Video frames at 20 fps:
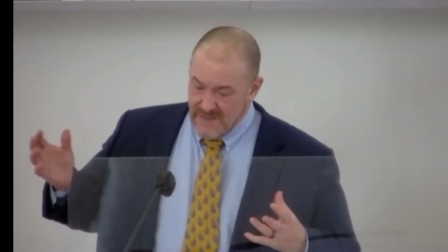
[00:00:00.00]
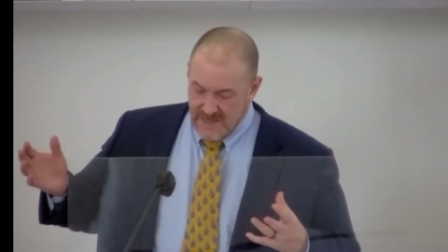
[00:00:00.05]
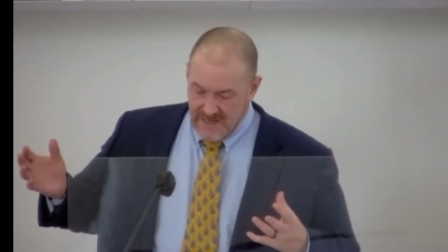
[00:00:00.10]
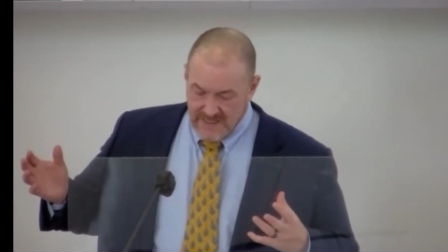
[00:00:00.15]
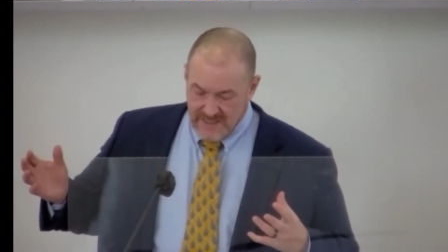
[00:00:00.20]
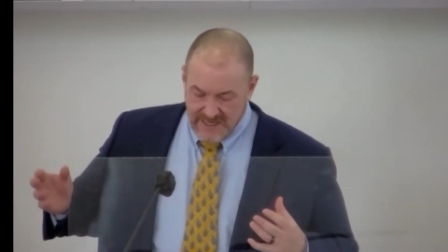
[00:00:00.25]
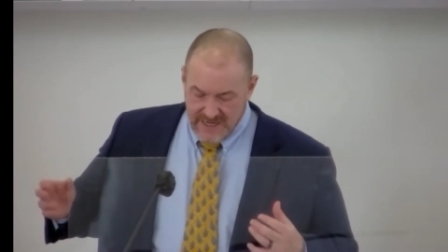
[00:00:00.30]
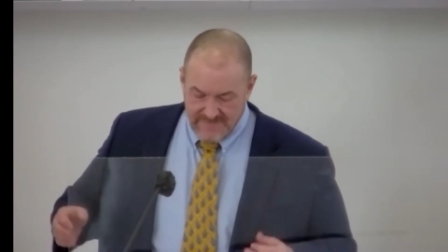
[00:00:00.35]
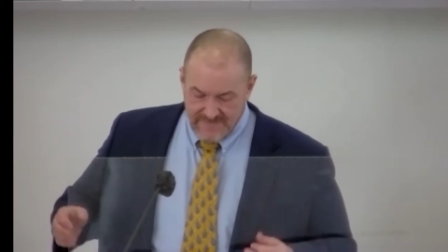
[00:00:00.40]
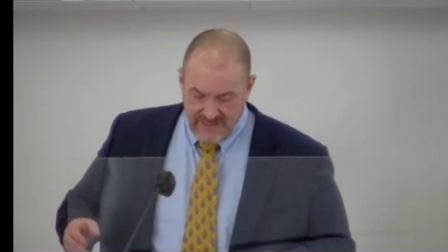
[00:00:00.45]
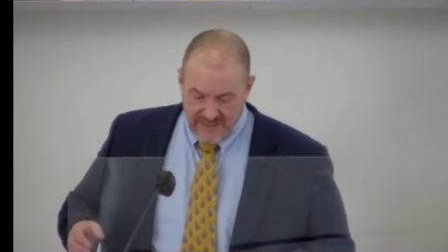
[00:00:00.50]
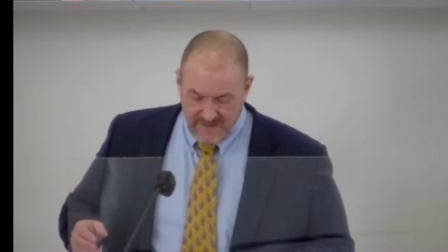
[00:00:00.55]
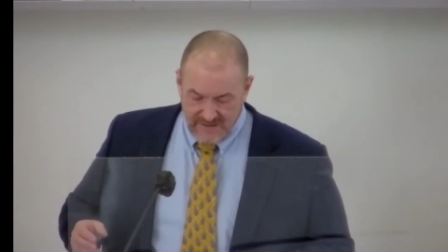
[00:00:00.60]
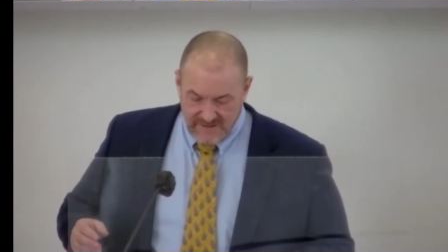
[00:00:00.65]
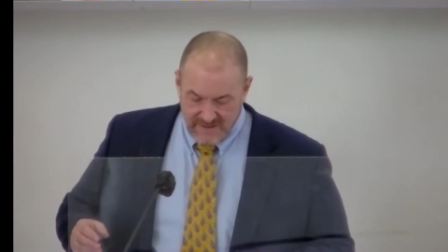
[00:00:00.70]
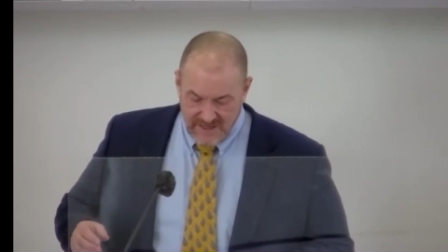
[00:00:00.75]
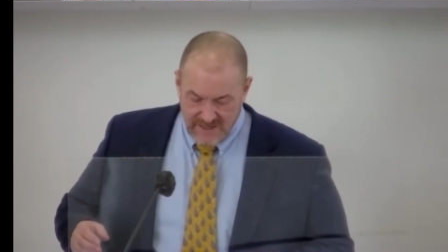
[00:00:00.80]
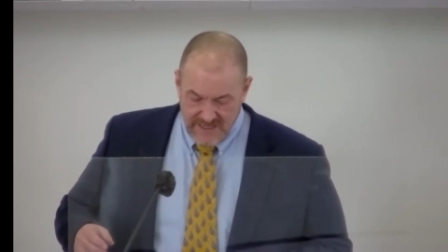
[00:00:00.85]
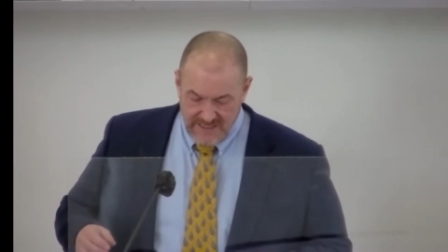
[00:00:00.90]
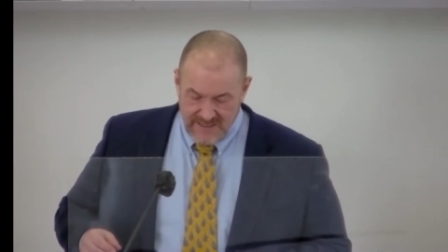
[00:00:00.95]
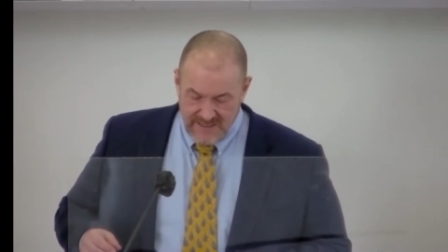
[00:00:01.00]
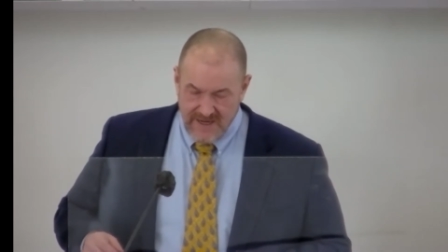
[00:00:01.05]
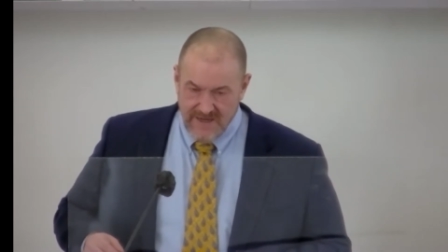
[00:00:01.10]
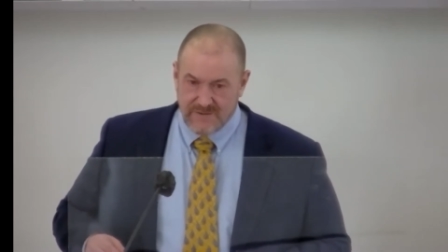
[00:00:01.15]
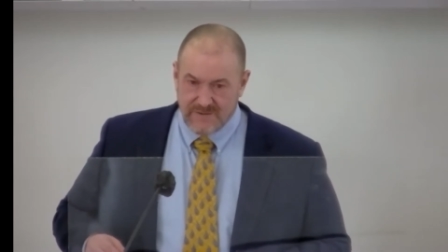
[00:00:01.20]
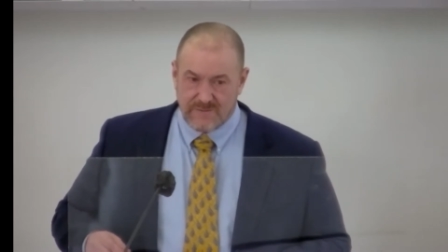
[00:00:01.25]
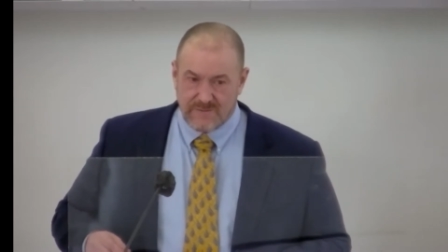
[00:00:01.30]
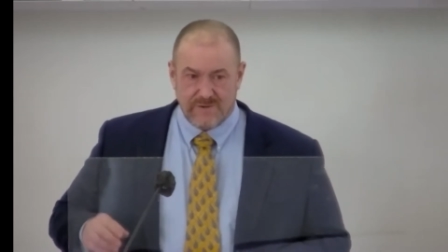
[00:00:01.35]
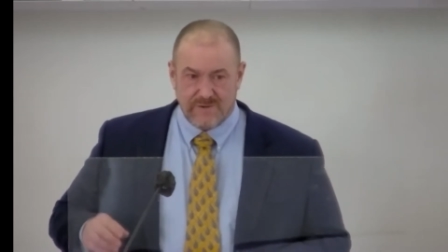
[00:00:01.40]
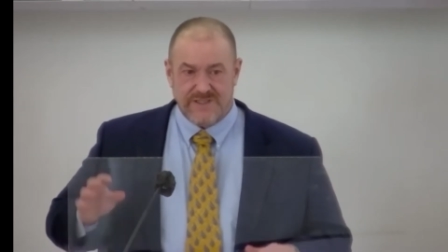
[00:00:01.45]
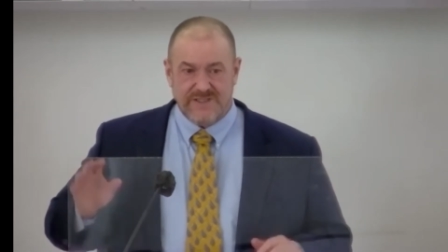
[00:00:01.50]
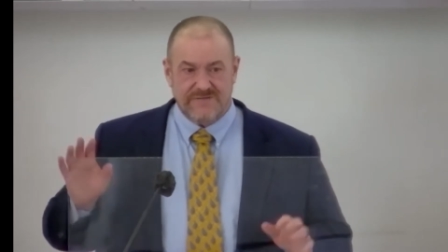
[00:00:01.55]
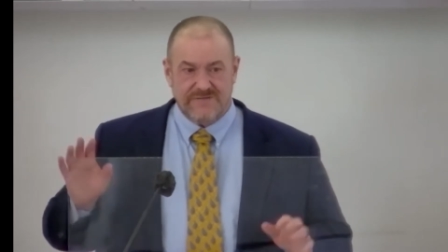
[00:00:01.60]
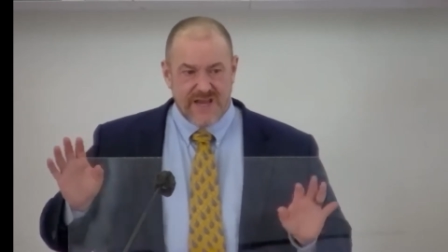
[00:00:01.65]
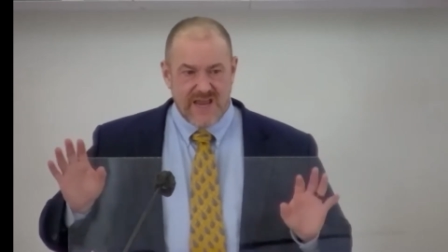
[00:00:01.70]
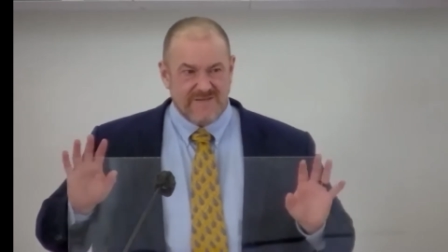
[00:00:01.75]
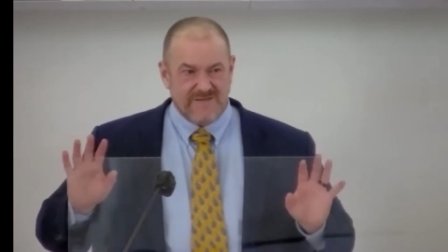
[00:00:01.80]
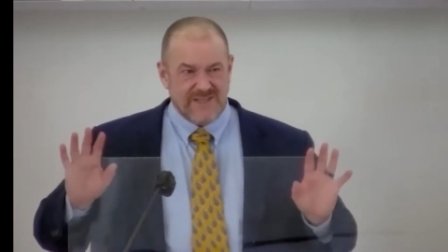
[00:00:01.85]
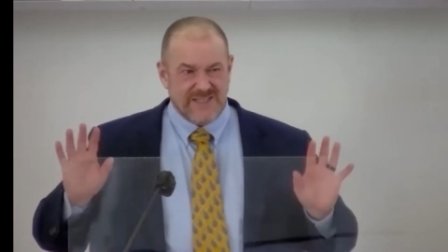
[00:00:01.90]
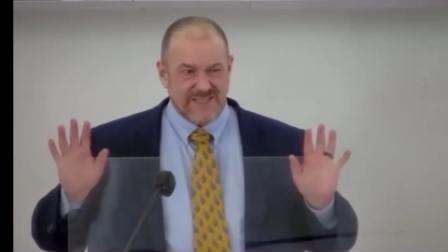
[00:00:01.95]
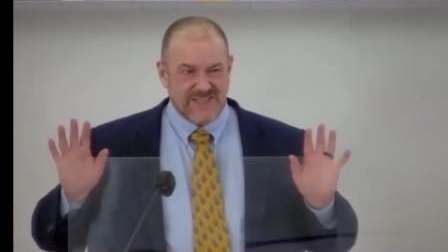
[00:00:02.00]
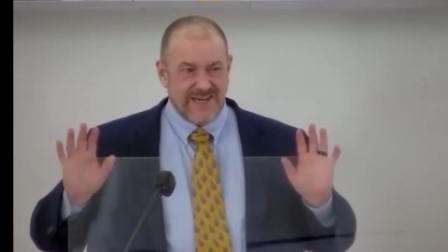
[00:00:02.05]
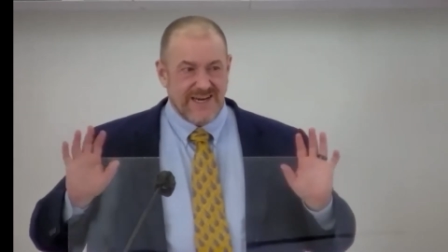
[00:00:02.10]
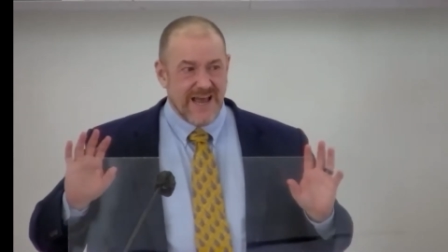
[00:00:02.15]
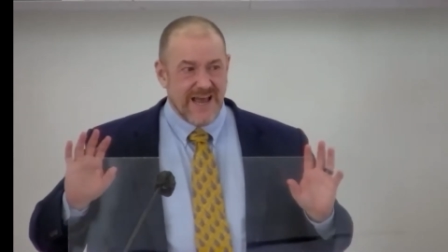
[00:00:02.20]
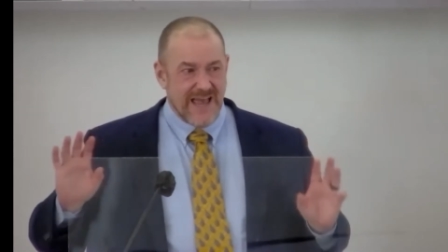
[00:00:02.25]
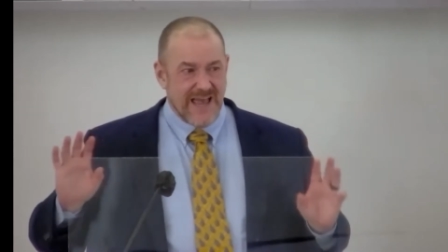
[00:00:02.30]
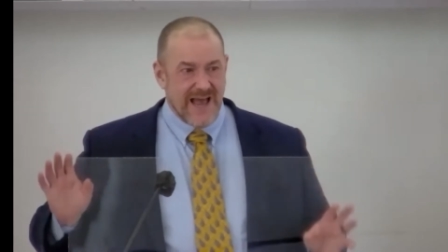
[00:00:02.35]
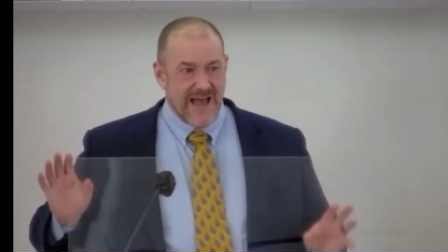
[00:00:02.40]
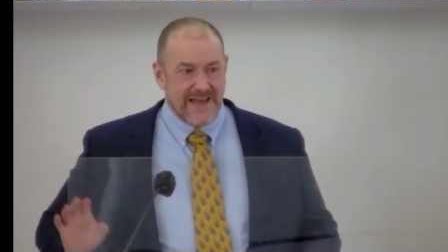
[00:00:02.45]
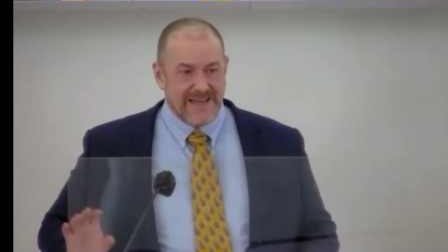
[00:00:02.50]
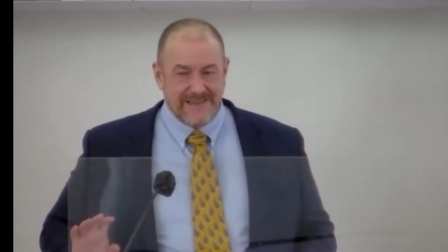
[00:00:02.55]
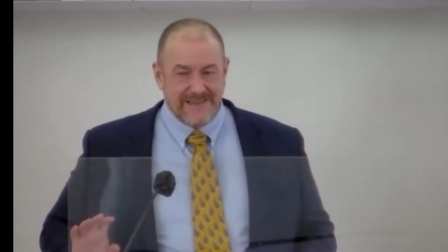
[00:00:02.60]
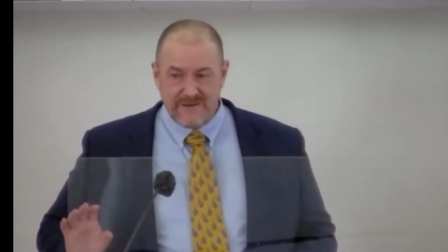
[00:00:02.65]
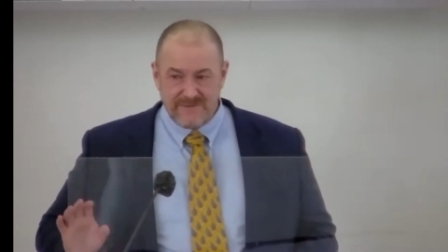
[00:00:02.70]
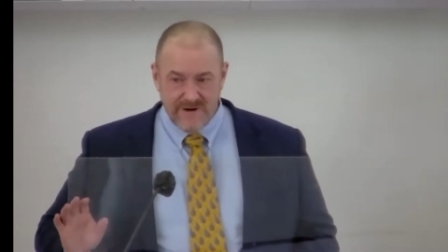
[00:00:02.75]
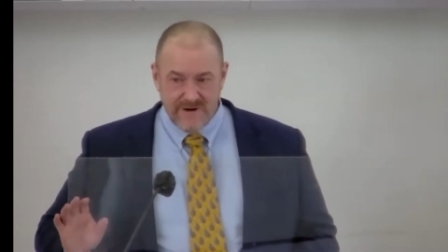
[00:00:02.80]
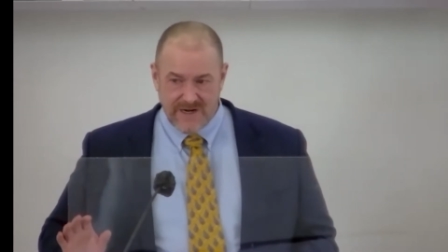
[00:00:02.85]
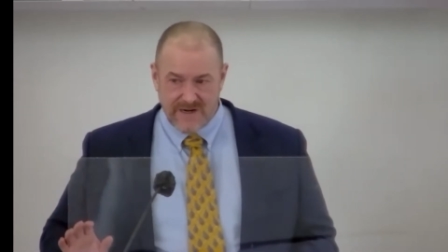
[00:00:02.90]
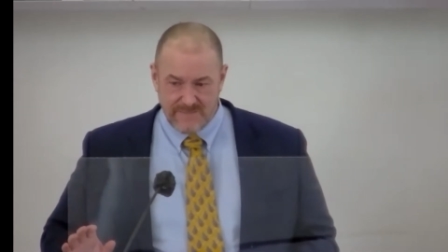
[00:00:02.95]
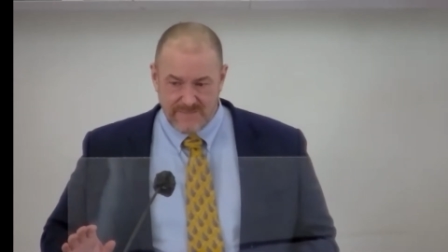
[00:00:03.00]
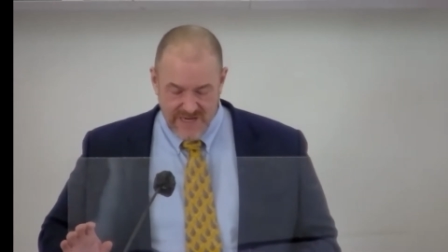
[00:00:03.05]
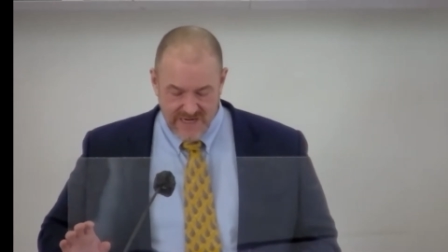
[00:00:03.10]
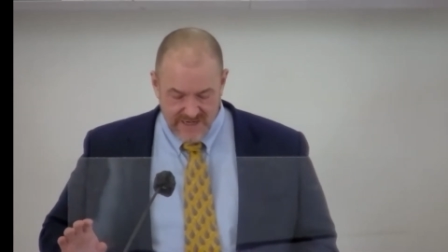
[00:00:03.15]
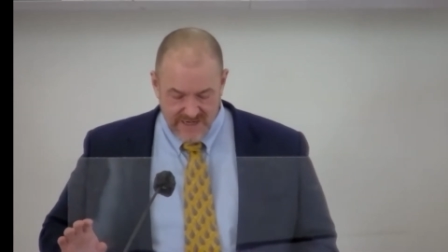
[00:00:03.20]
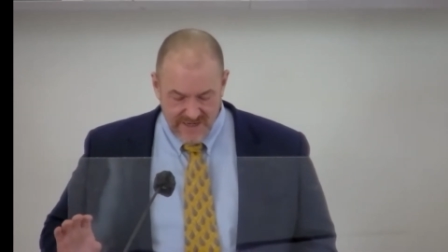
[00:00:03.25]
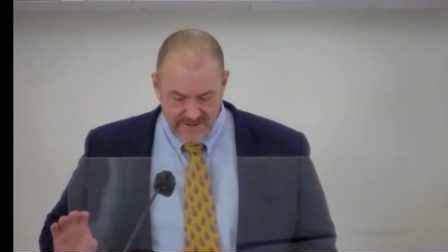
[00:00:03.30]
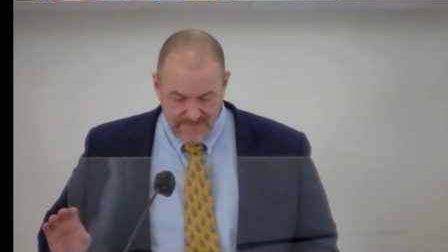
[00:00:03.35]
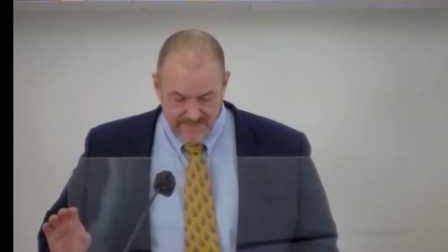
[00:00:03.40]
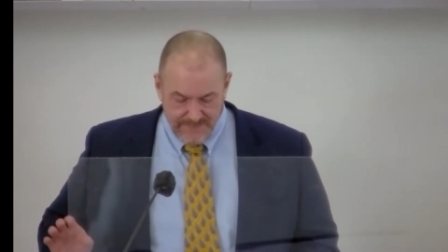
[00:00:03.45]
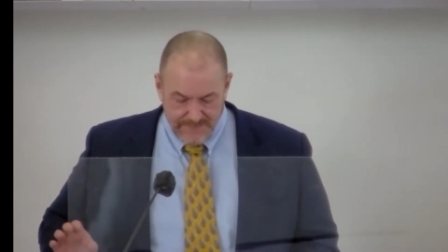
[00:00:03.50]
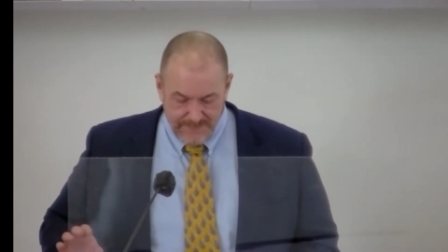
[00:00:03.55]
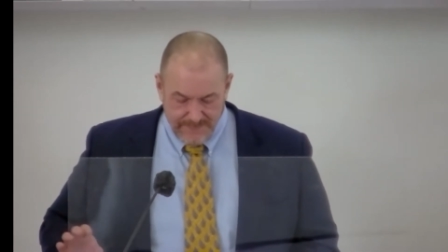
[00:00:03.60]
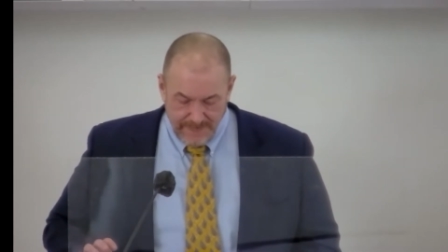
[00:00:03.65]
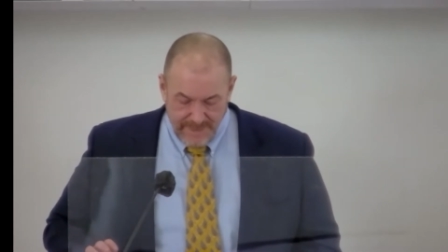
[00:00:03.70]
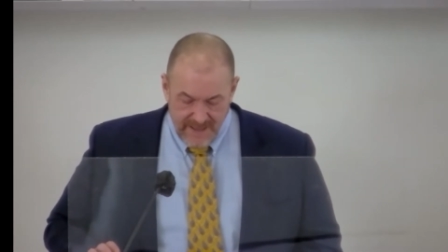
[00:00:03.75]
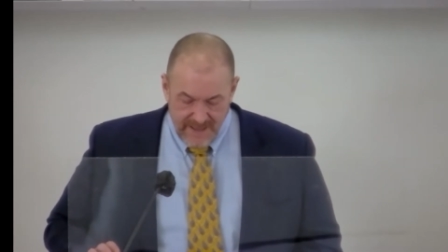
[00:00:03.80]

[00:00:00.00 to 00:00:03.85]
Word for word: and Kevin Klein, Donald Woods. If you haven't seen it, I highly recommend it.